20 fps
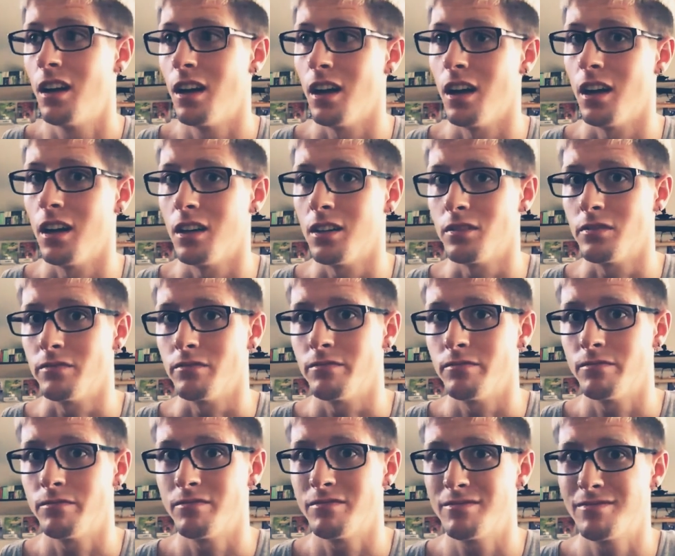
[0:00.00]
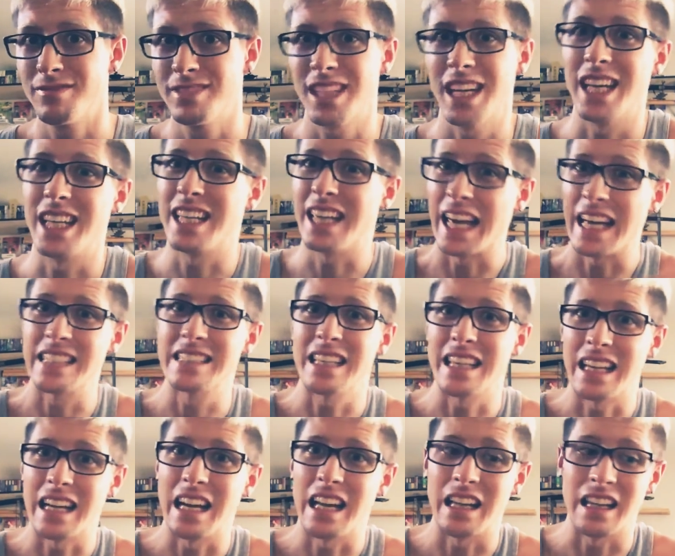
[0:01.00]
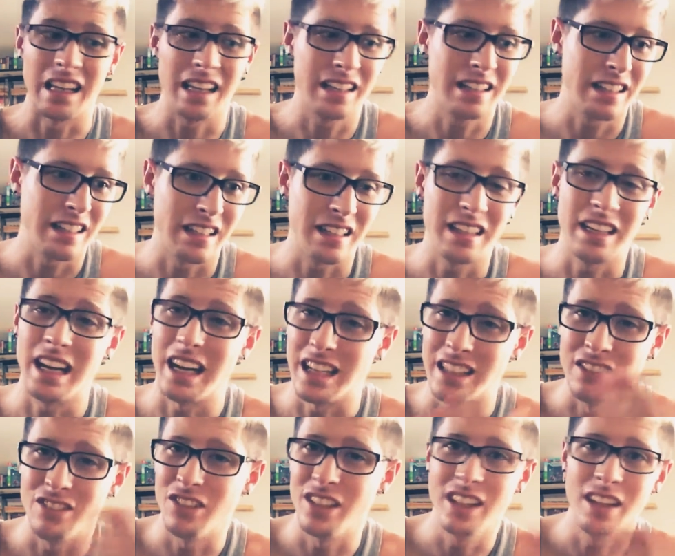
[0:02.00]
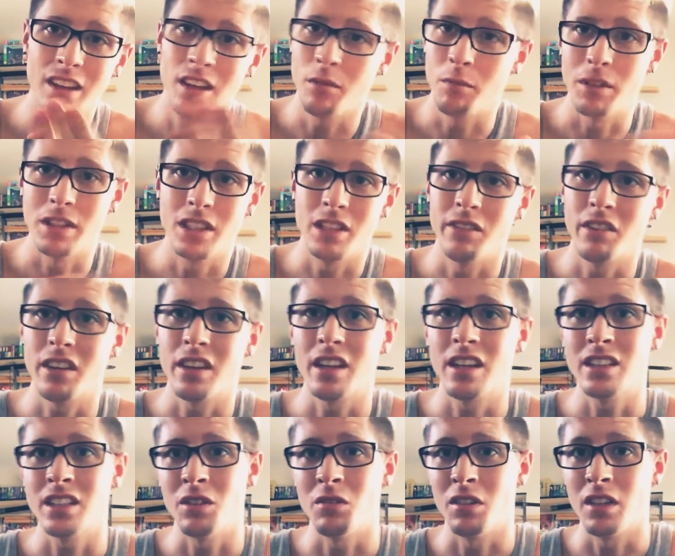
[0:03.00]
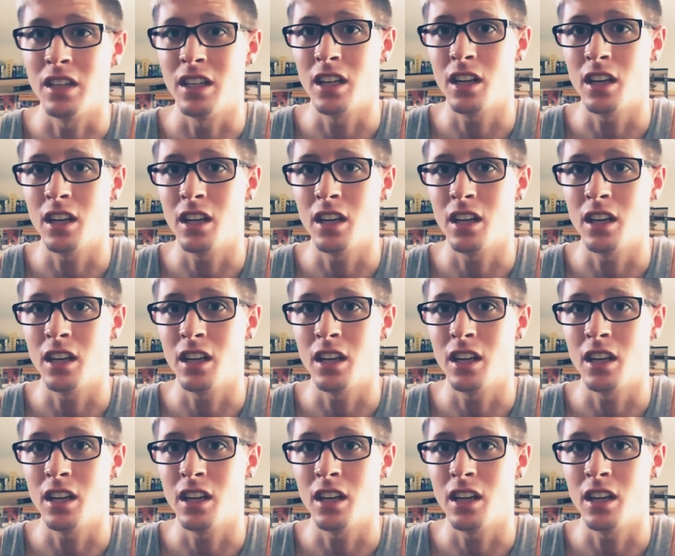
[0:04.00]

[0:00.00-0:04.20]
I guess I got done not really specific things I want